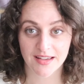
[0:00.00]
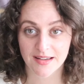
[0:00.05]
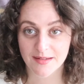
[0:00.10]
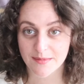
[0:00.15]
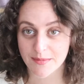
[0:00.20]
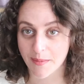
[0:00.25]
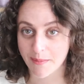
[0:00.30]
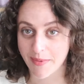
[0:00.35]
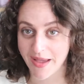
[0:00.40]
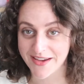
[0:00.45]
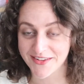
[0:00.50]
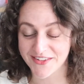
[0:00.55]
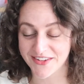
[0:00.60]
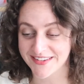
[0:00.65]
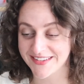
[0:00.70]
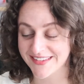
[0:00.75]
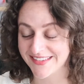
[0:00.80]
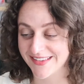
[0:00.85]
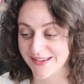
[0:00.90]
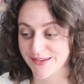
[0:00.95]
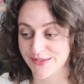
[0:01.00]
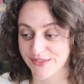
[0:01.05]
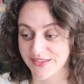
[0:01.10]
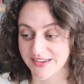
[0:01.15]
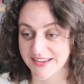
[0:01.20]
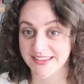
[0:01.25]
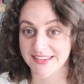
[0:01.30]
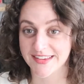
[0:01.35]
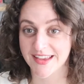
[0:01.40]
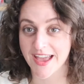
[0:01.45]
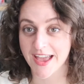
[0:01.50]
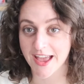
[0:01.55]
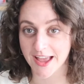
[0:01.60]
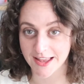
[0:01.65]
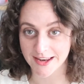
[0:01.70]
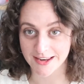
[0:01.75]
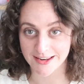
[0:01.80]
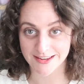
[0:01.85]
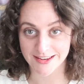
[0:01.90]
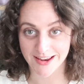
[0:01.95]
My background is different,
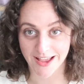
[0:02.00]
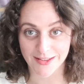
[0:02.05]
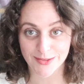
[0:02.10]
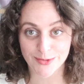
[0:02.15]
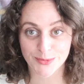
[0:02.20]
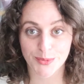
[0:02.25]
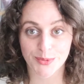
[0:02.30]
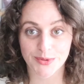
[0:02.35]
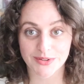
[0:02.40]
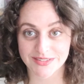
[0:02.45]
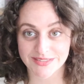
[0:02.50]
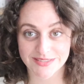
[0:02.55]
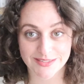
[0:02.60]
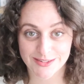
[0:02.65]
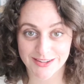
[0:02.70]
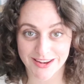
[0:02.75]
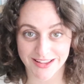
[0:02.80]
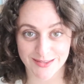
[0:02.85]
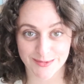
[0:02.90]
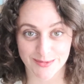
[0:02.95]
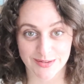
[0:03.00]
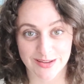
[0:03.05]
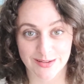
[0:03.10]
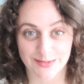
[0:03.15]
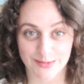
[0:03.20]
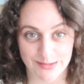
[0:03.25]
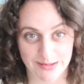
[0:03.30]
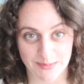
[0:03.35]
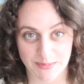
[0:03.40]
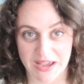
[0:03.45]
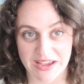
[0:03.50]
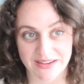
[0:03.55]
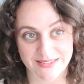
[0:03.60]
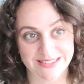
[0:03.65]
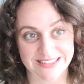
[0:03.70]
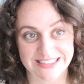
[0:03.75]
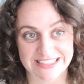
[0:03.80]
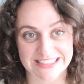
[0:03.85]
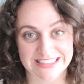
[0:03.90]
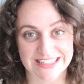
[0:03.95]
and that's what today's video is all
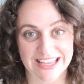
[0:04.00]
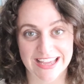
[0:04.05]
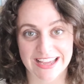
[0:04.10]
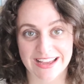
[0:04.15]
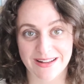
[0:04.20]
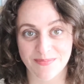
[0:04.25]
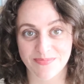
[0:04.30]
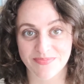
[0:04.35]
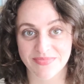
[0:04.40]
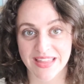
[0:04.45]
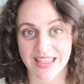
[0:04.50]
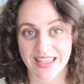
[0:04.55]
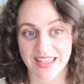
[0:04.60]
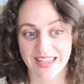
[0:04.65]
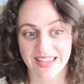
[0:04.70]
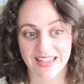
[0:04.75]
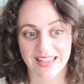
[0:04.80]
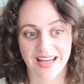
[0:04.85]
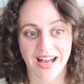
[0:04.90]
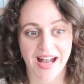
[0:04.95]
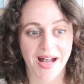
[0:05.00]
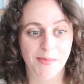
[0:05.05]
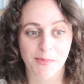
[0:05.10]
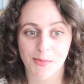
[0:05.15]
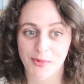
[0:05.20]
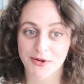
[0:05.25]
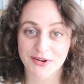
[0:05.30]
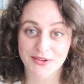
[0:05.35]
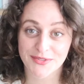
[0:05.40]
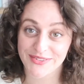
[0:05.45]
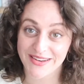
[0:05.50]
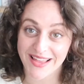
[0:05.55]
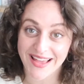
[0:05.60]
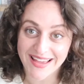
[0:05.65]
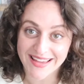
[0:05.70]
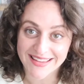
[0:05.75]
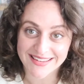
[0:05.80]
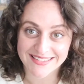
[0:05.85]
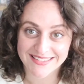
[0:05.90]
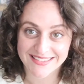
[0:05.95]
about. I bought a
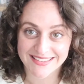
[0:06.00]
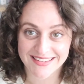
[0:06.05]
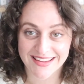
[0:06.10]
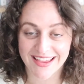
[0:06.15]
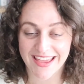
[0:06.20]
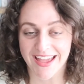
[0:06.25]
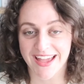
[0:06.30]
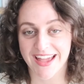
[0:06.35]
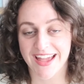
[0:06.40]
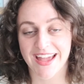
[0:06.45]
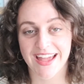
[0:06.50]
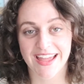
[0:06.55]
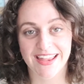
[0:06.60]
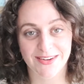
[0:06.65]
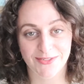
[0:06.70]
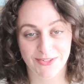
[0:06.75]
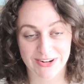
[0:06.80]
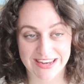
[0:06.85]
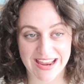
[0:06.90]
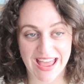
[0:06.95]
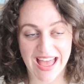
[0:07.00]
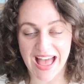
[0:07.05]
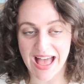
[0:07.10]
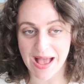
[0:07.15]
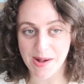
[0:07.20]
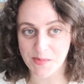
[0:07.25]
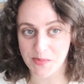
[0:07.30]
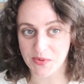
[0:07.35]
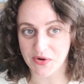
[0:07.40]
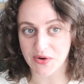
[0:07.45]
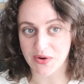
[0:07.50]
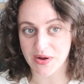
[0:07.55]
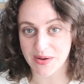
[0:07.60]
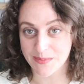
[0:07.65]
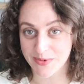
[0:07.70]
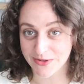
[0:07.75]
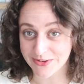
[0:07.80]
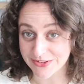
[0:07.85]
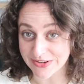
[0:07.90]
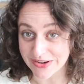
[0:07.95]
flat, and with that I bought a
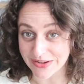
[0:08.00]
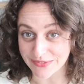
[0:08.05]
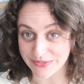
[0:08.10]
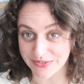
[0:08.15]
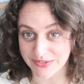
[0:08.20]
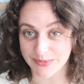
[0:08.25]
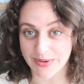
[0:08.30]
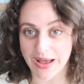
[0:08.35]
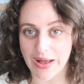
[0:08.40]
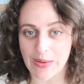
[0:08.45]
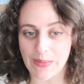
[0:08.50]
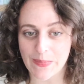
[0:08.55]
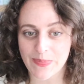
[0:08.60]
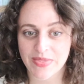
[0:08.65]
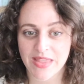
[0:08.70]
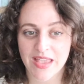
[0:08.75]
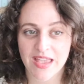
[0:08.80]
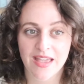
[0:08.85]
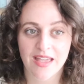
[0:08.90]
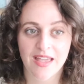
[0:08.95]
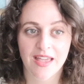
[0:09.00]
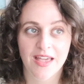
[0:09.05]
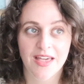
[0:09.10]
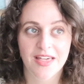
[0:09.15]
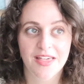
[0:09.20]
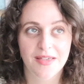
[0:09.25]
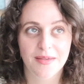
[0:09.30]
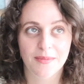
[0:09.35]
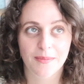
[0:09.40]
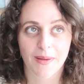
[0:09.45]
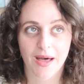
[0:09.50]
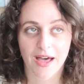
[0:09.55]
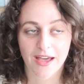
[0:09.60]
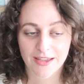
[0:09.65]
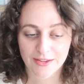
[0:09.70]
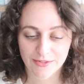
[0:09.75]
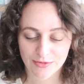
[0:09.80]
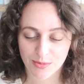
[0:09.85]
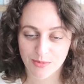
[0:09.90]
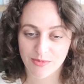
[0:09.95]
bookshelf as well. But
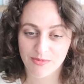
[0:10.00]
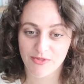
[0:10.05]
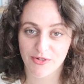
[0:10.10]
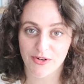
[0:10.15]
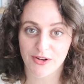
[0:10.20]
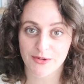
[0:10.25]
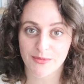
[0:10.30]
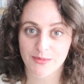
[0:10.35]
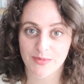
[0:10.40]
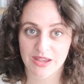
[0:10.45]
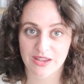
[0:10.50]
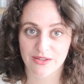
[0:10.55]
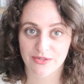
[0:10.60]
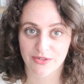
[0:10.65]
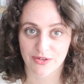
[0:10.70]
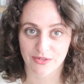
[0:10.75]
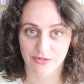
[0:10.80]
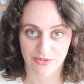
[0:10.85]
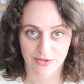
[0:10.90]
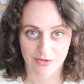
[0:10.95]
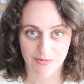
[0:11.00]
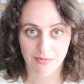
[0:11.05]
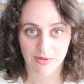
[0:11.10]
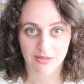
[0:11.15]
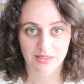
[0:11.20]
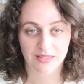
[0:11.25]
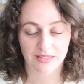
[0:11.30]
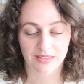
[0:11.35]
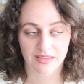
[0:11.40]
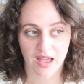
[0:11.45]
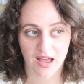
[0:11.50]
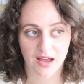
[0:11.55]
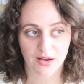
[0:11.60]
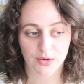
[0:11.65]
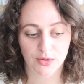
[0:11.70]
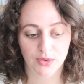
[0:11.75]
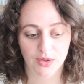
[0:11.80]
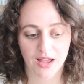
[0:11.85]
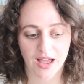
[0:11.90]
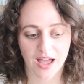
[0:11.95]
if you've been following me for a few months
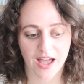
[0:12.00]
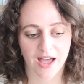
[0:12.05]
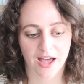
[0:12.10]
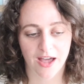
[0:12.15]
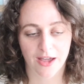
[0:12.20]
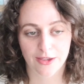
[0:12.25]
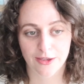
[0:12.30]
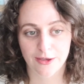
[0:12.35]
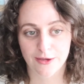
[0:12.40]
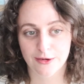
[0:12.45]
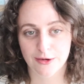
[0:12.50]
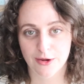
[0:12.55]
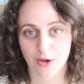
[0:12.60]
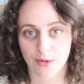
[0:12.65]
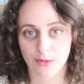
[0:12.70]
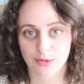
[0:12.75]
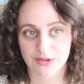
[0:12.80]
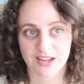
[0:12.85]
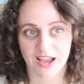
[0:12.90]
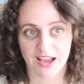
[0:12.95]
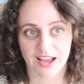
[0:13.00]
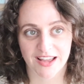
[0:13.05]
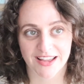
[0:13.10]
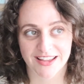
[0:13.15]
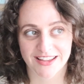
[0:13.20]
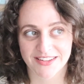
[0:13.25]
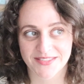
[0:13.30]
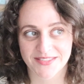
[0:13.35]
now, you know that,